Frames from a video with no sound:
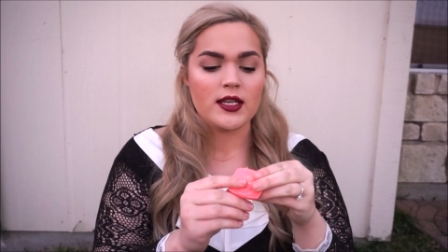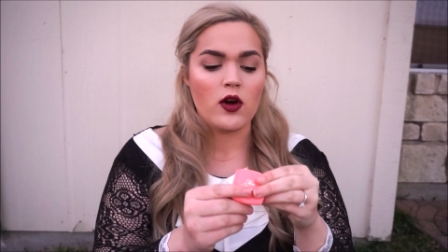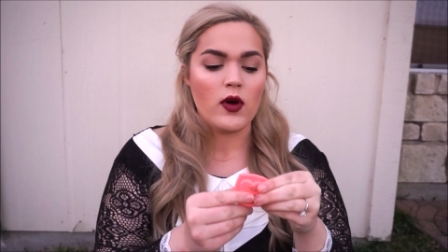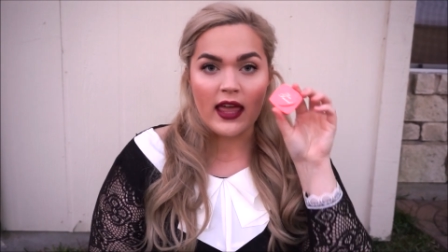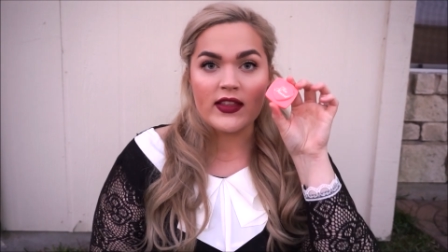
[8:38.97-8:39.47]

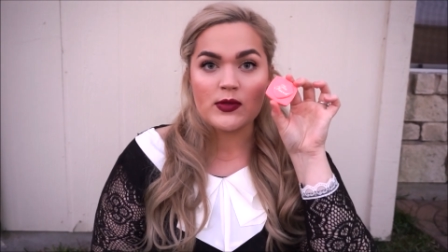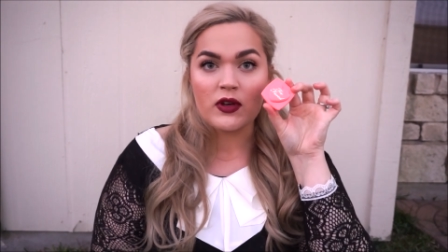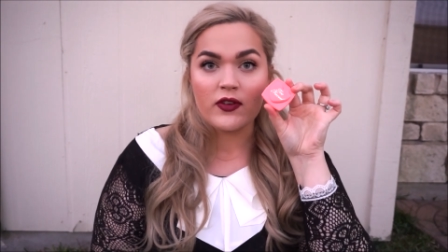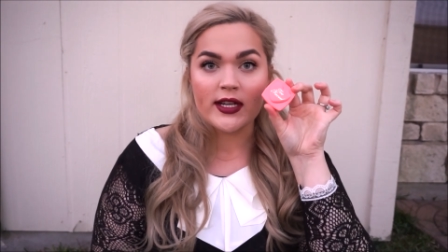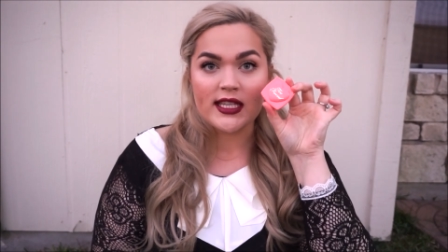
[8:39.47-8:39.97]
So in this
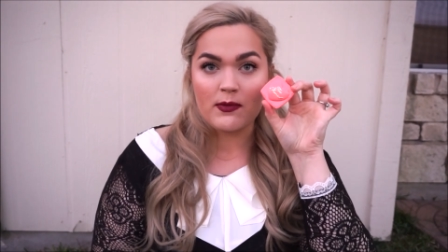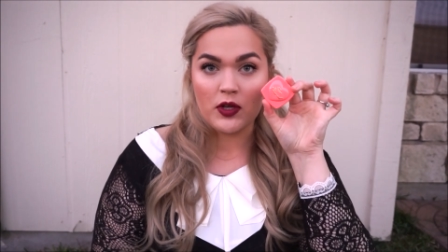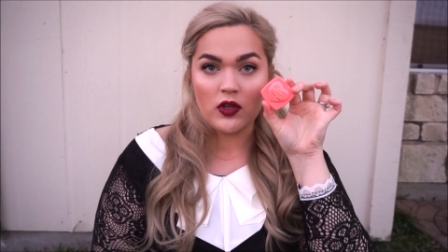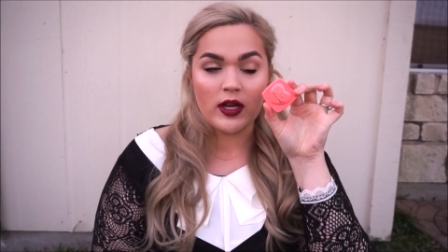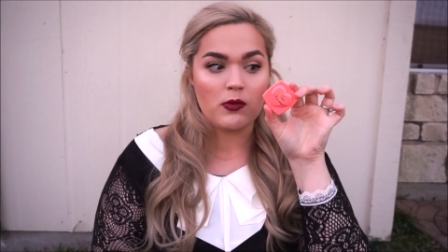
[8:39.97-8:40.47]
one, for example,
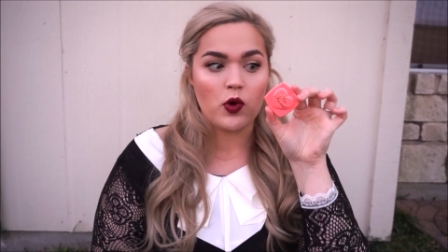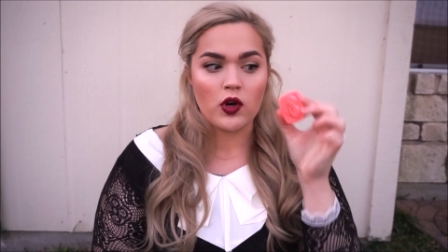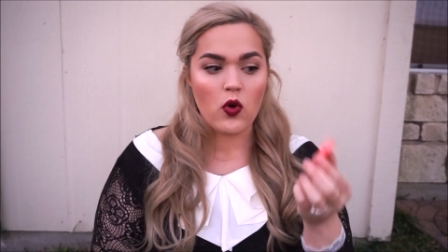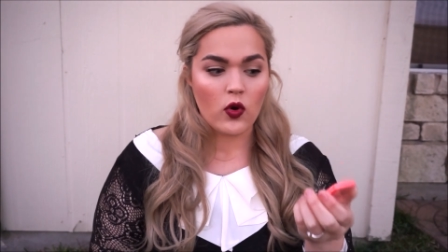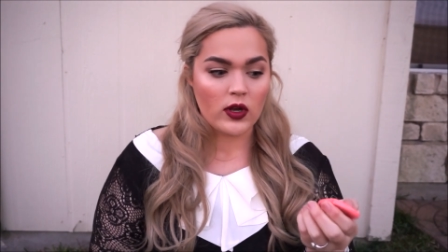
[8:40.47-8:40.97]
you get a more
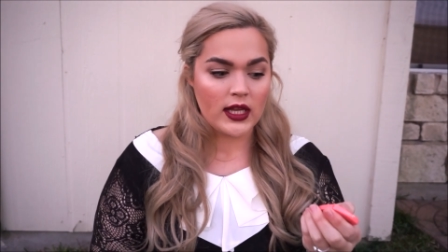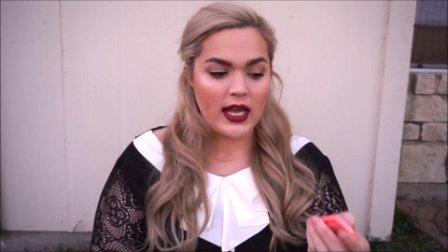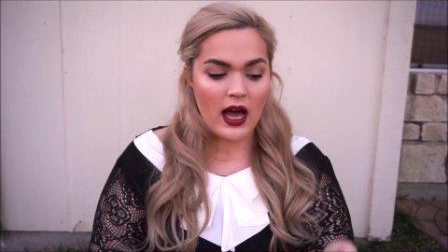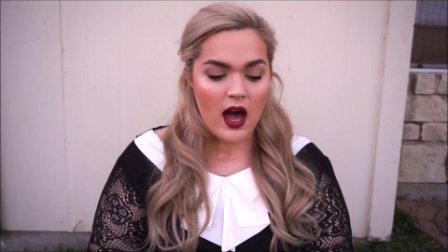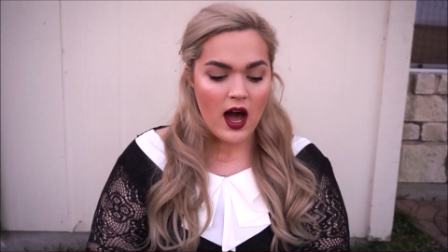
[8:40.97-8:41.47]

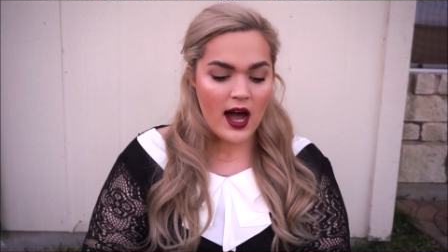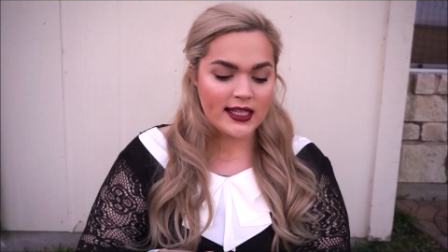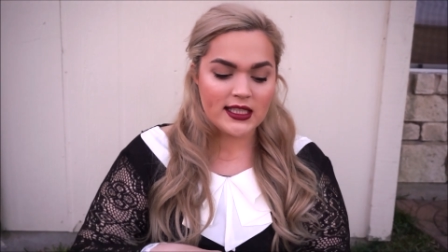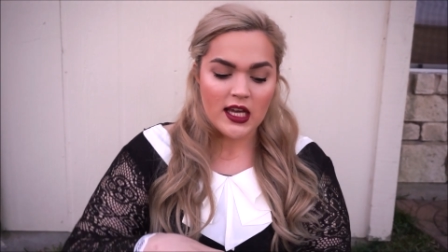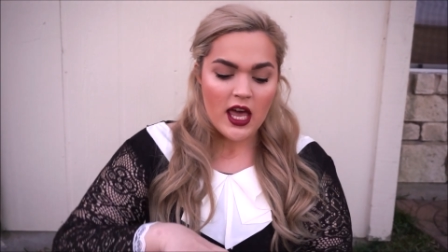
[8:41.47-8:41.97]
corally
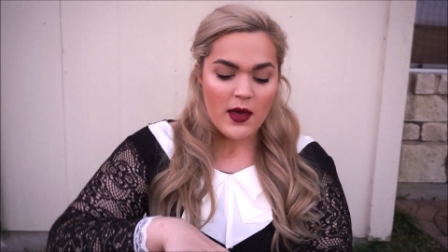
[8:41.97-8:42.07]
hot